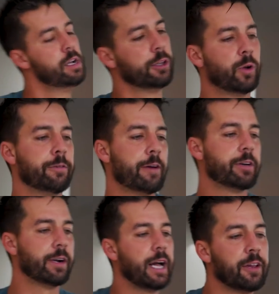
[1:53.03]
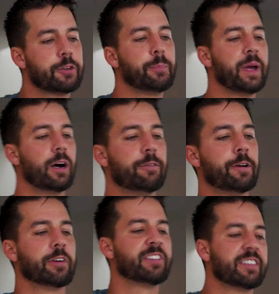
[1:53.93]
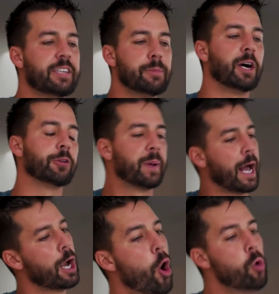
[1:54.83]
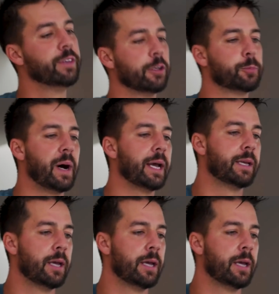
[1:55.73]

twenty-five hundred dollars to pay off over sixteen months, but I own this bike.